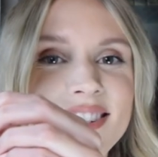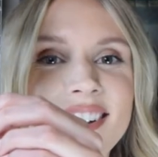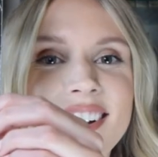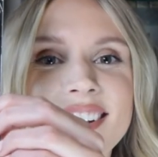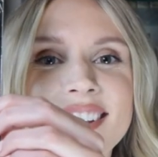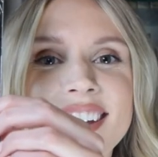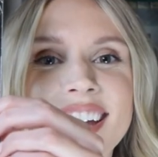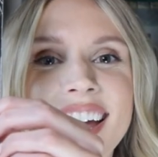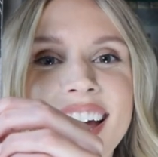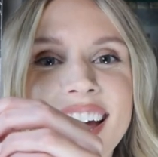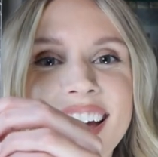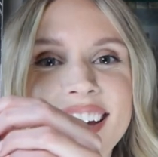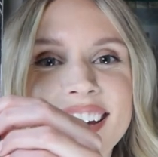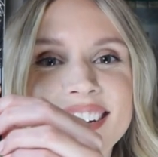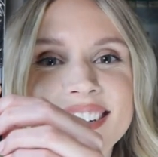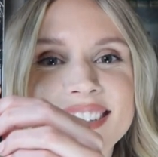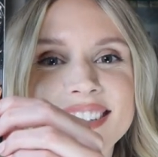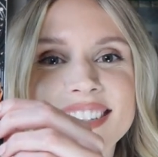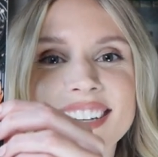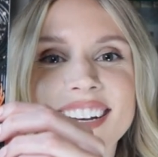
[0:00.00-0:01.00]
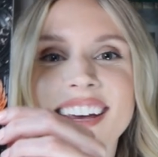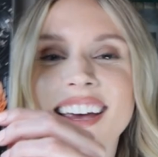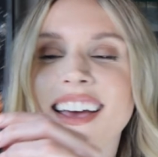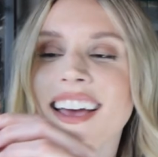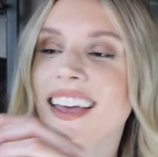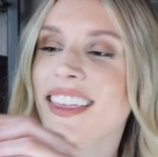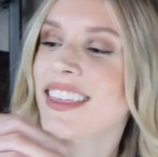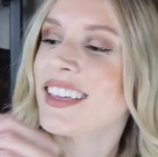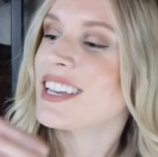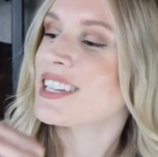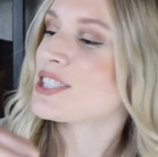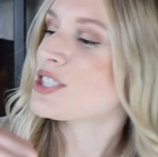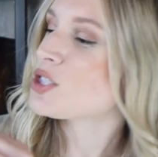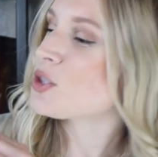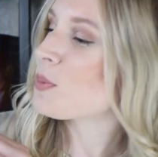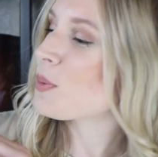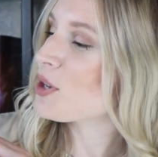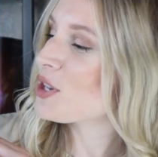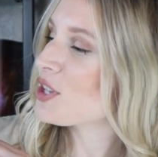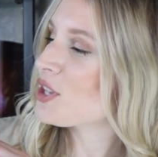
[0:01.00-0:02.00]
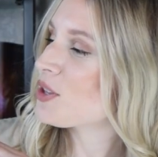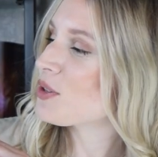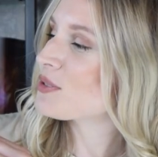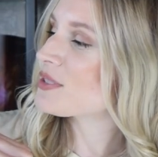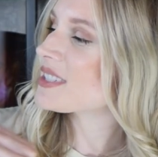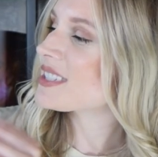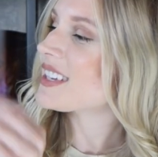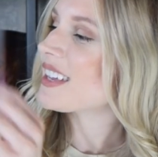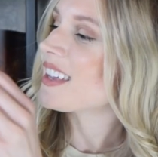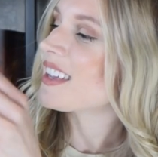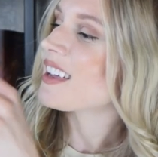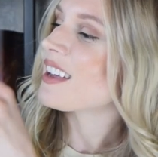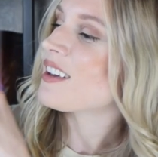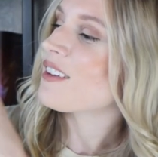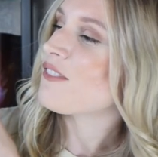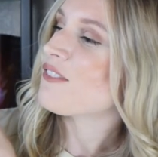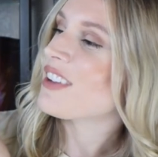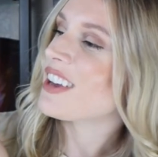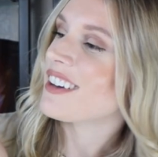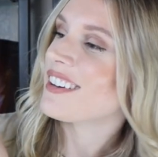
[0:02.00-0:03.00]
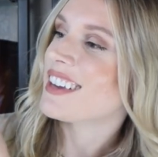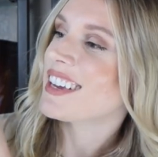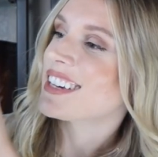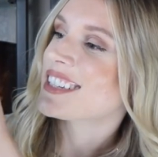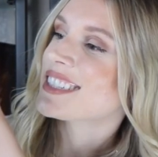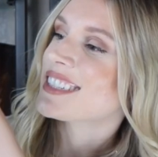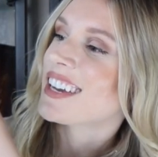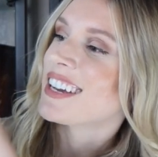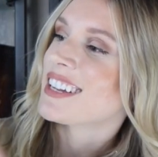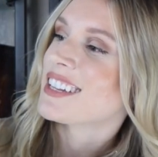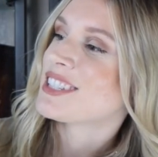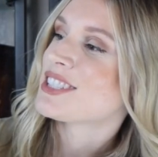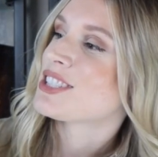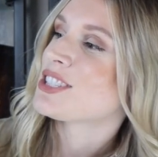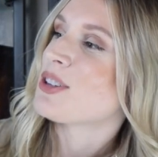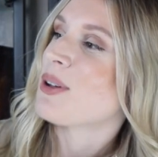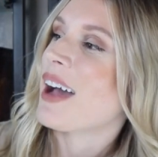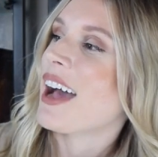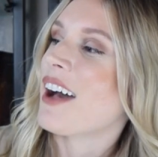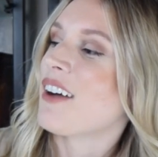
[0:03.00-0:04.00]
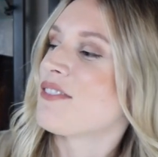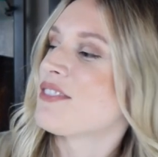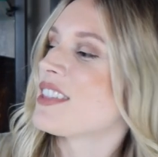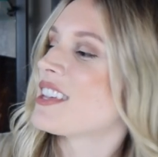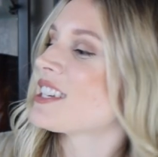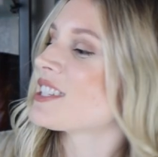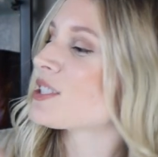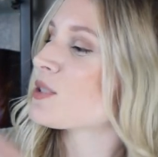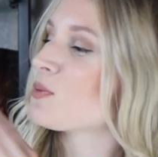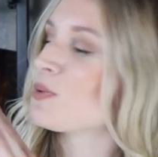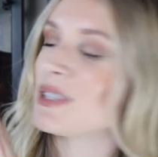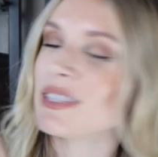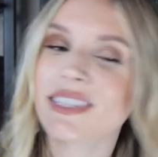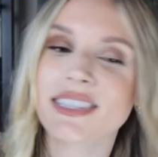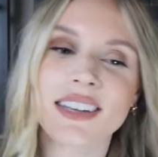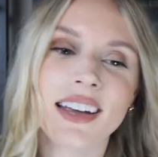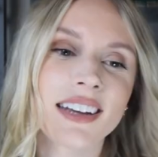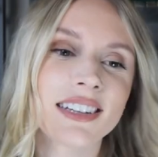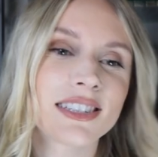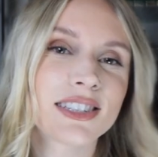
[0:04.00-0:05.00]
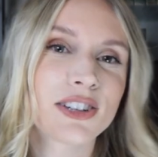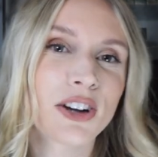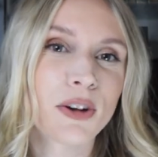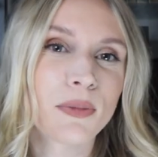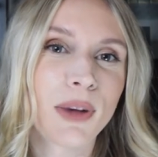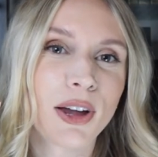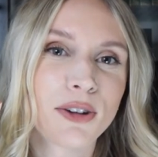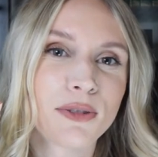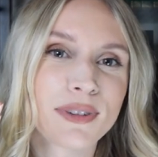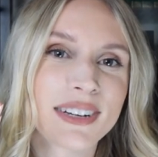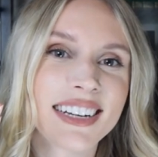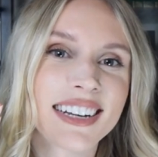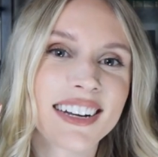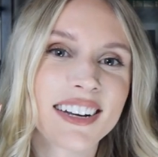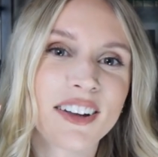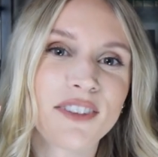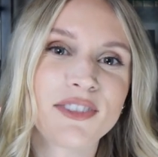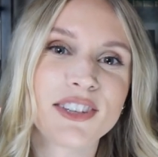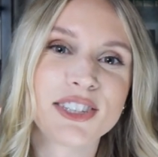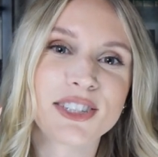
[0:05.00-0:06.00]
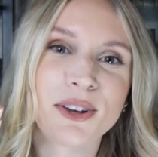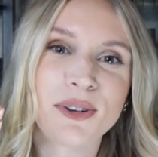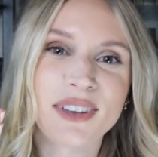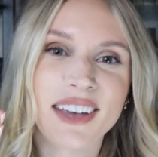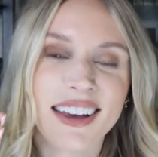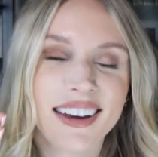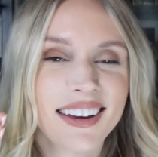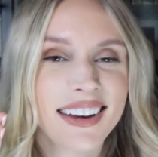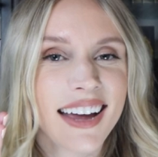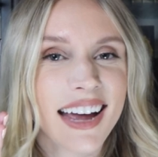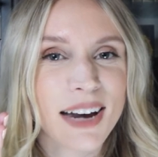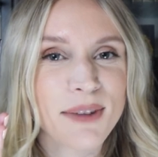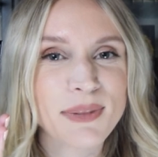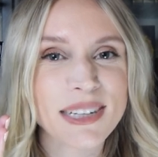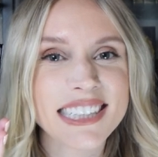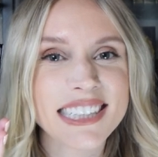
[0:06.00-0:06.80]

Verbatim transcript: on the end. I think it's super cute and very excited to have this once I start my read of the Zodiac Academy